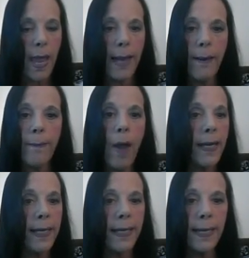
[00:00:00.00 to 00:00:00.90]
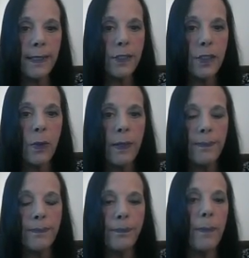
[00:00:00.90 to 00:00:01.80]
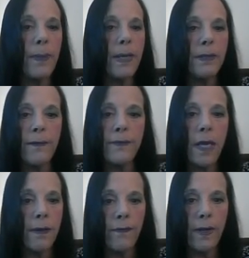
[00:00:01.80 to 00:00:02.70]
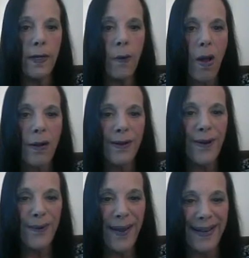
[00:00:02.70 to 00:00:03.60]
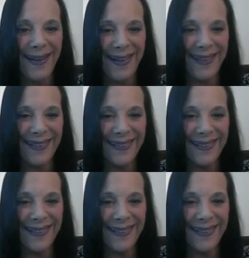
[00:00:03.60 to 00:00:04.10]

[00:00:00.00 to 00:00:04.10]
And I'm not going to get into it because I've done a video on it already.